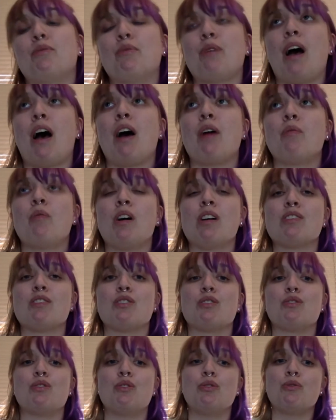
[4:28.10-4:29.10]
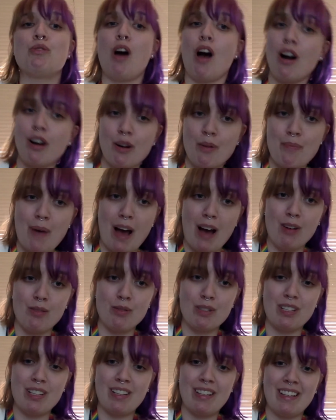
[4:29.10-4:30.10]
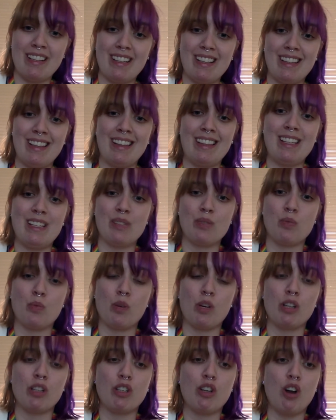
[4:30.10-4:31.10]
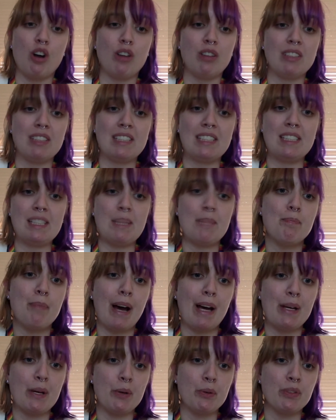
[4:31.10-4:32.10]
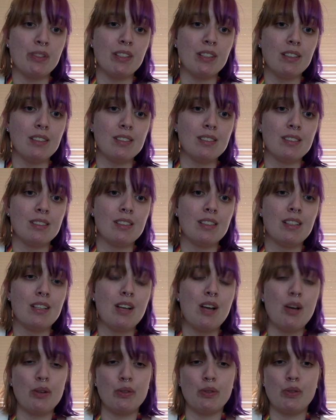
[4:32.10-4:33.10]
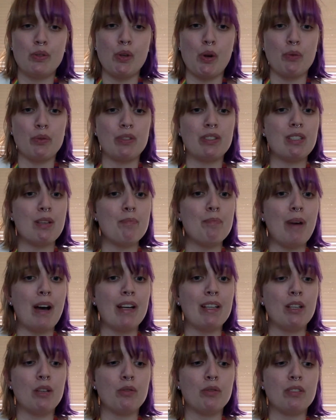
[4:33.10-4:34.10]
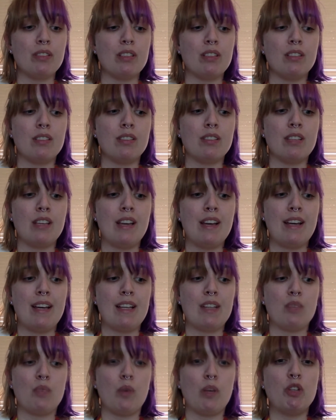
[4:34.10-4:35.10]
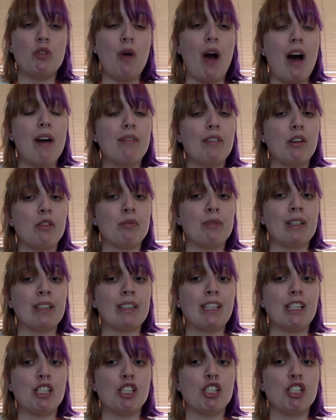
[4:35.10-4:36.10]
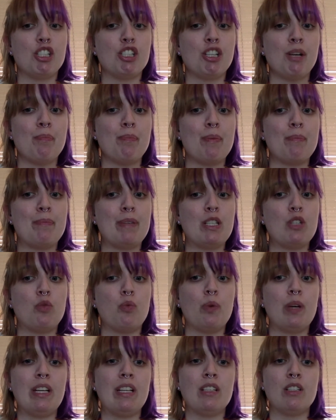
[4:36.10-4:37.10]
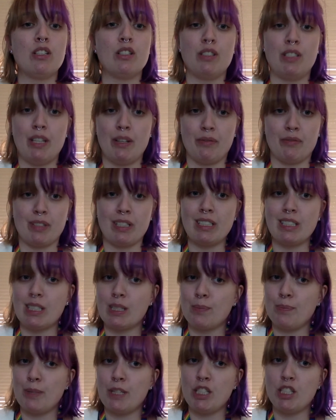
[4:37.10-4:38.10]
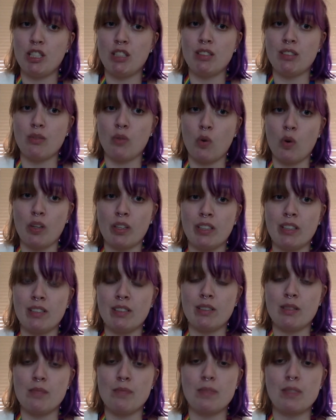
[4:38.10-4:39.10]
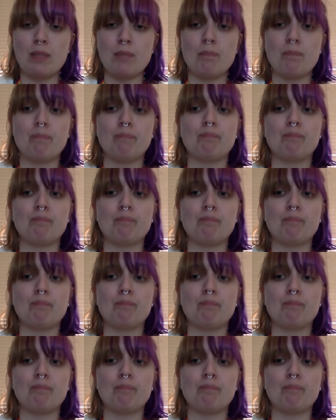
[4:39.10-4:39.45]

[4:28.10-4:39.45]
I want to talk about this word called symbiosis. So symbiosis is when you have a relationship between different species of organisms.